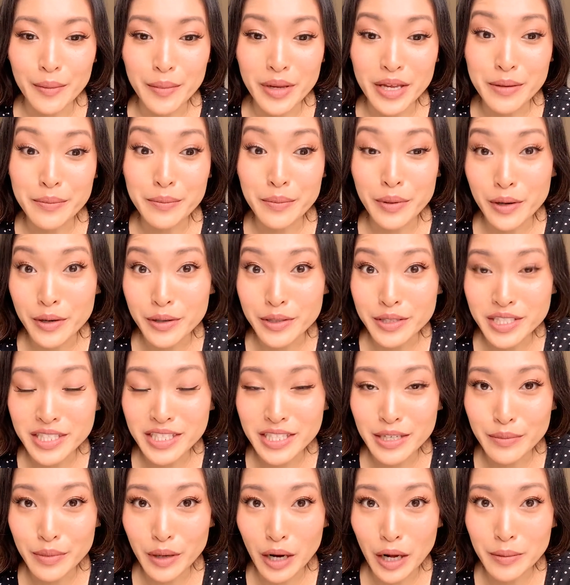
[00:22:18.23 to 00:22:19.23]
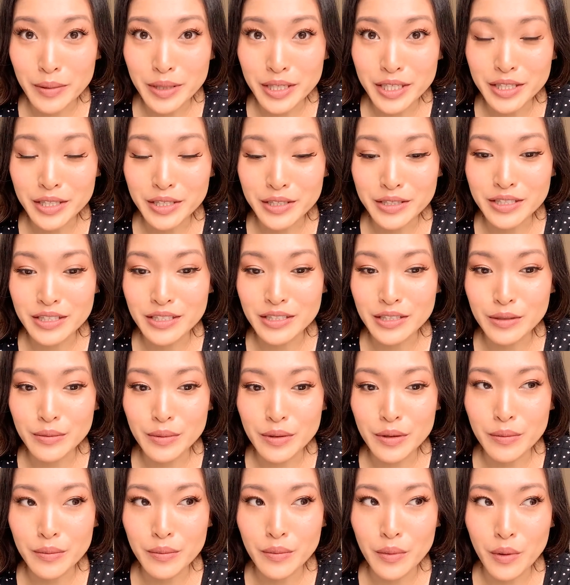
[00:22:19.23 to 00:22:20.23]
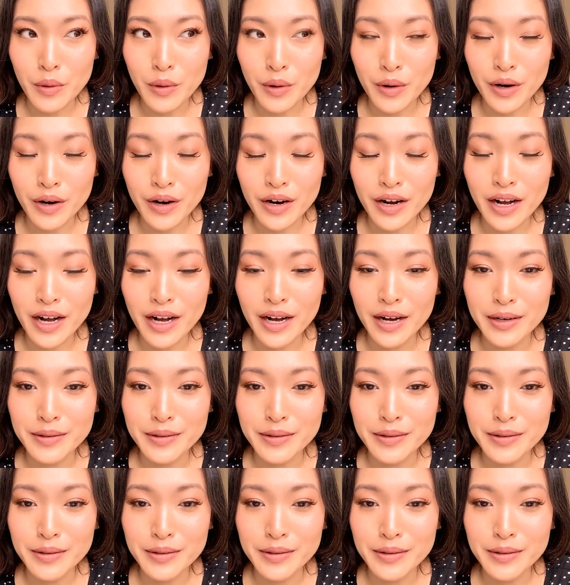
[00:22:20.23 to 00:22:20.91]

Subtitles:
in person, it probably looks a little bit more